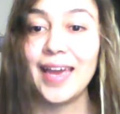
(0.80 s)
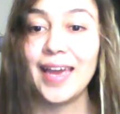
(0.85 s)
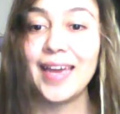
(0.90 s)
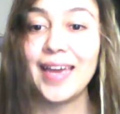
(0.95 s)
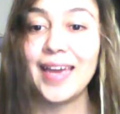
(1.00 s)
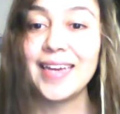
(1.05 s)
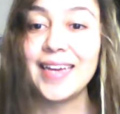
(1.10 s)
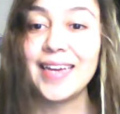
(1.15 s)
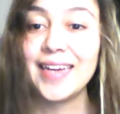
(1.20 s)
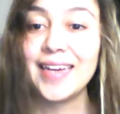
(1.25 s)

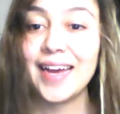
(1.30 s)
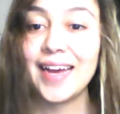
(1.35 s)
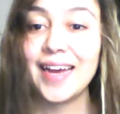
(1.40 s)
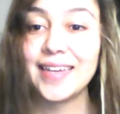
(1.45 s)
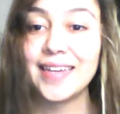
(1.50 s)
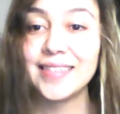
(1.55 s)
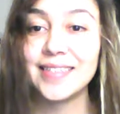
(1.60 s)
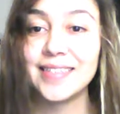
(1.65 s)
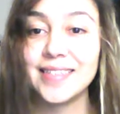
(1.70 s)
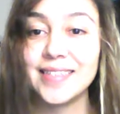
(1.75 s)
Hey
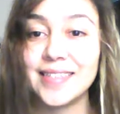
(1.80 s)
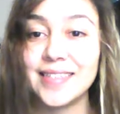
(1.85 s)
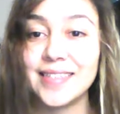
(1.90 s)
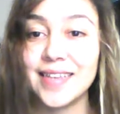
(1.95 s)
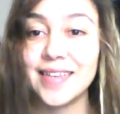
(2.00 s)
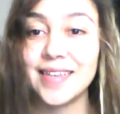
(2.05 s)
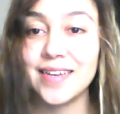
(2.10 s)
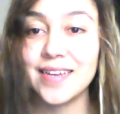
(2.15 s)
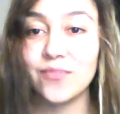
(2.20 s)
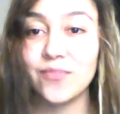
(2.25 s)
guys,
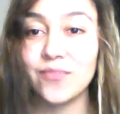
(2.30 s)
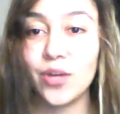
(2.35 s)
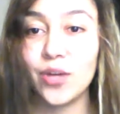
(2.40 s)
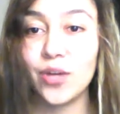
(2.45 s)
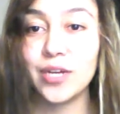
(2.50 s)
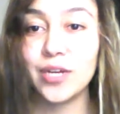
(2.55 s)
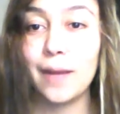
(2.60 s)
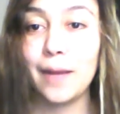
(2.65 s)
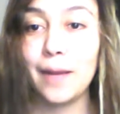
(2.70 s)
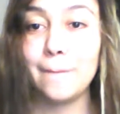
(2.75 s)

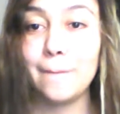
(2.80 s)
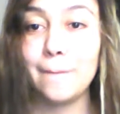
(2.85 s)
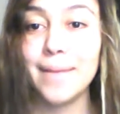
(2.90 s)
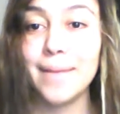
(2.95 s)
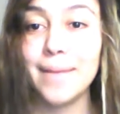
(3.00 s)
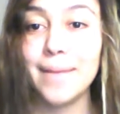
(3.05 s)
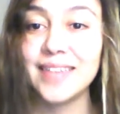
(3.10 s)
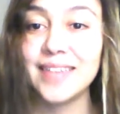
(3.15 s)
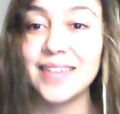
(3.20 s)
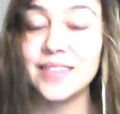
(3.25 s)
welcome
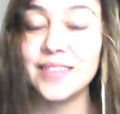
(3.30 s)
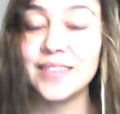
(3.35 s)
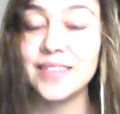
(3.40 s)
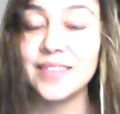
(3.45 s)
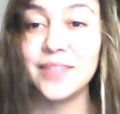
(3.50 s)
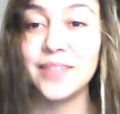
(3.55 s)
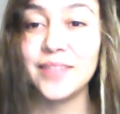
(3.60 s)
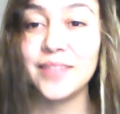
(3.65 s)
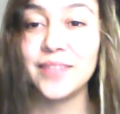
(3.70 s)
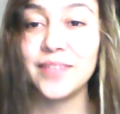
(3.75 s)
back to
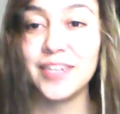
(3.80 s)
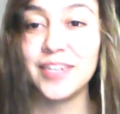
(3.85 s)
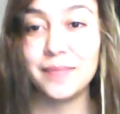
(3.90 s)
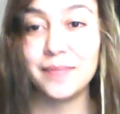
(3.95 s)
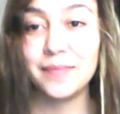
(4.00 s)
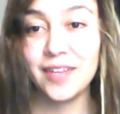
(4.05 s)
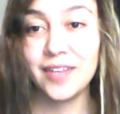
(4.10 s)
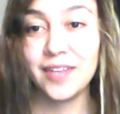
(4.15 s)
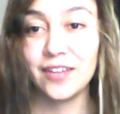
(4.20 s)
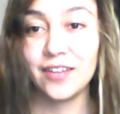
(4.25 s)
Beauty
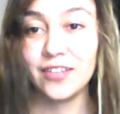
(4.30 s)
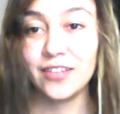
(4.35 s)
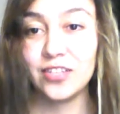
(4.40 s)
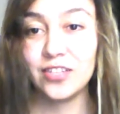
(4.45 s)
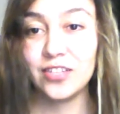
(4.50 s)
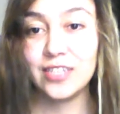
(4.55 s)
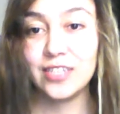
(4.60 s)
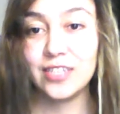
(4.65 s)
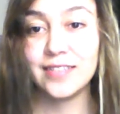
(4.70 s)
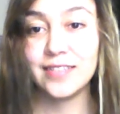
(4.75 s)
Beyond the
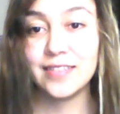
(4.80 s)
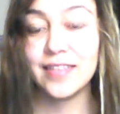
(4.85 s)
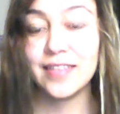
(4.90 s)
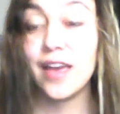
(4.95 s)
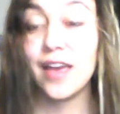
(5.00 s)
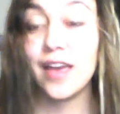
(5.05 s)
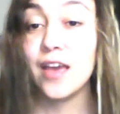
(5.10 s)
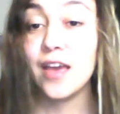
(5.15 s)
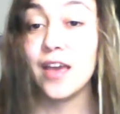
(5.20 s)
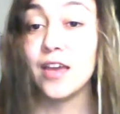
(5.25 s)
Looks,
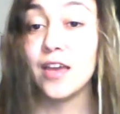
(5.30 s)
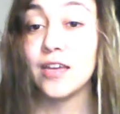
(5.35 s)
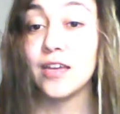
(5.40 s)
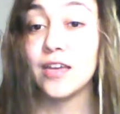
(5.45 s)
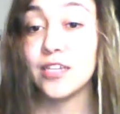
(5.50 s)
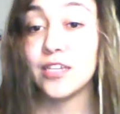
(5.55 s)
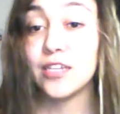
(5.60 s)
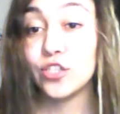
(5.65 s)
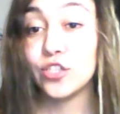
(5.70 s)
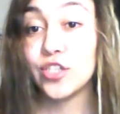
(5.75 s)

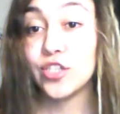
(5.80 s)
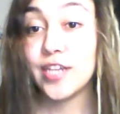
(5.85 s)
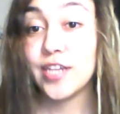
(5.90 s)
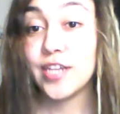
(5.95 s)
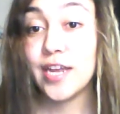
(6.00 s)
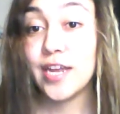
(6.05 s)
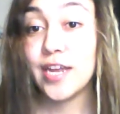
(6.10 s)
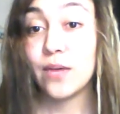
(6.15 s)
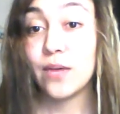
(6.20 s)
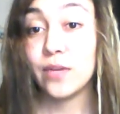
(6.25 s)
and
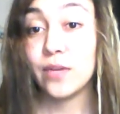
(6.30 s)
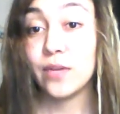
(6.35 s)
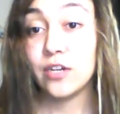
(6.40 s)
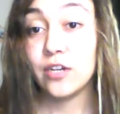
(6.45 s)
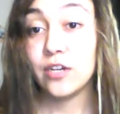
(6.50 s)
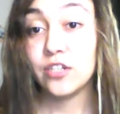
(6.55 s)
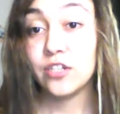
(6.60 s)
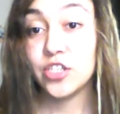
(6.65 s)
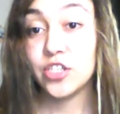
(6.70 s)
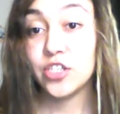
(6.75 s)
today I
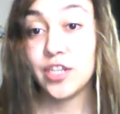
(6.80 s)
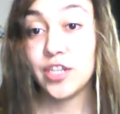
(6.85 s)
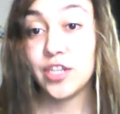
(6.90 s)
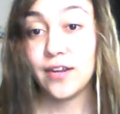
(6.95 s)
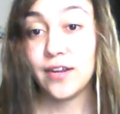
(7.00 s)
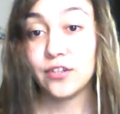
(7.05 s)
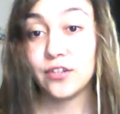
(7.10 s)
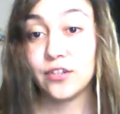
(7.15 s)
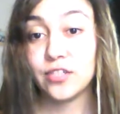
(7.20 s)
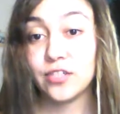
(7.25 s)
wanted to
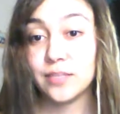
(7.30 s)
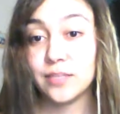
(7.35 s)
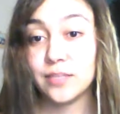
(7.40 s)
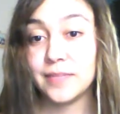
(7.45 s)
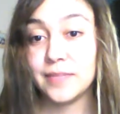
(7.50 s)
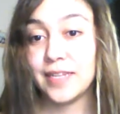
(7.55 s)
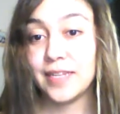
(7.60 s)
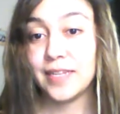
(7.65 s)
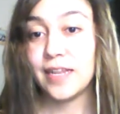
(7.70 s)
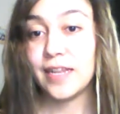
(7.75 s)
share
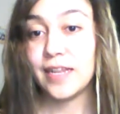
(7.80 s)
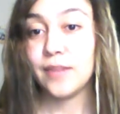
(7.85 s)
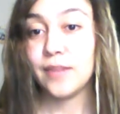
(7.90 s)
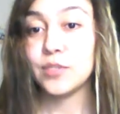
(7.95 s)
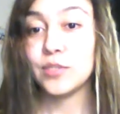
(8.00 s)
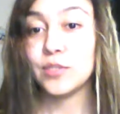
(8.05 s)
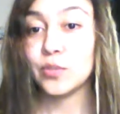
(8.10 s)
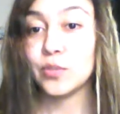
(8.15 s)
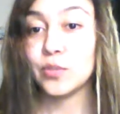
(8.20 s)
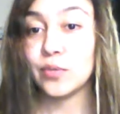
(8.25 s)
something that
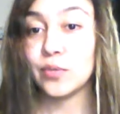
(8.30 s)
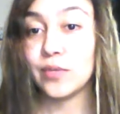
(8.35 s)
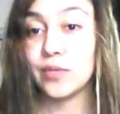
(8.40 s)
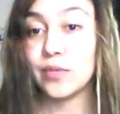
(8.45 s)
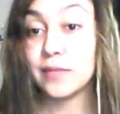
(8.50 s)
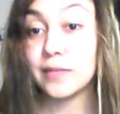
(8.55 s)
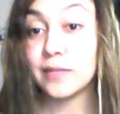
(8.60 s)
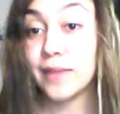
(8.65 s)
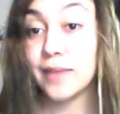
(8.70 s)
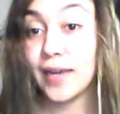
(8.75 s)
I'm doing
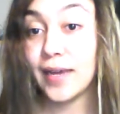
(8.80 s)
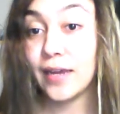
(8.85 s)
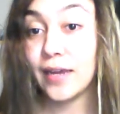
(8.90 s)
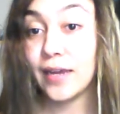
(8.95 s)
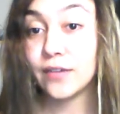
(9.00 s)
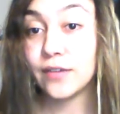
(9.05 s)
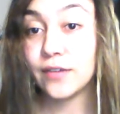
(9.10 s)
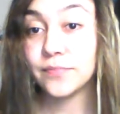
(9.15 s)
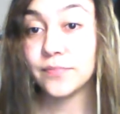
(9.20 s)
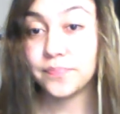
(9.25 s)
with my
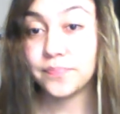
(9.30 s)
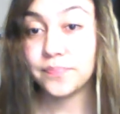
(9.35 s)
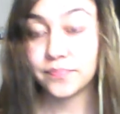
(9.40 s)
hair